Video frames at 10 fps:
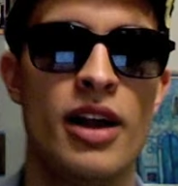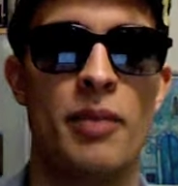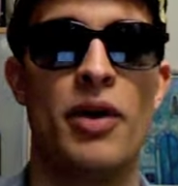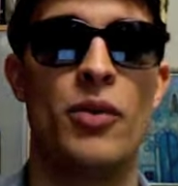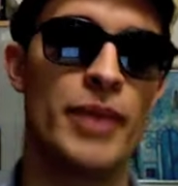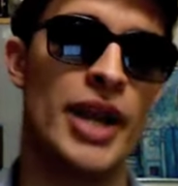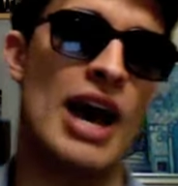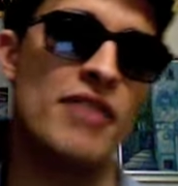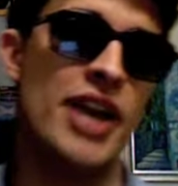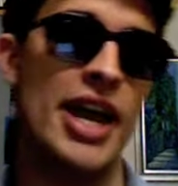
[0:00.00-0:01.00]
But we've been
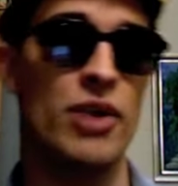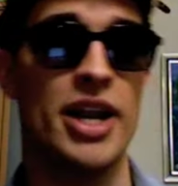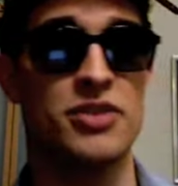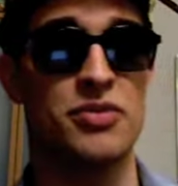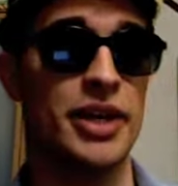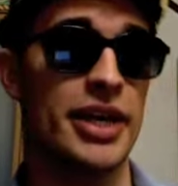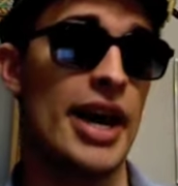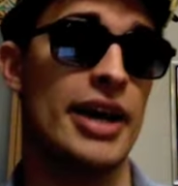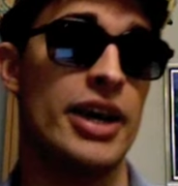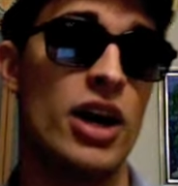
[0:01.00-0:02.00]
having haterators from the
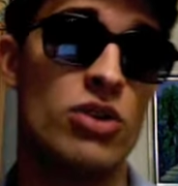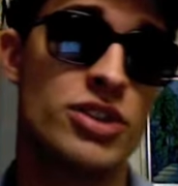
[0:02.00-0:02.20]
get-go,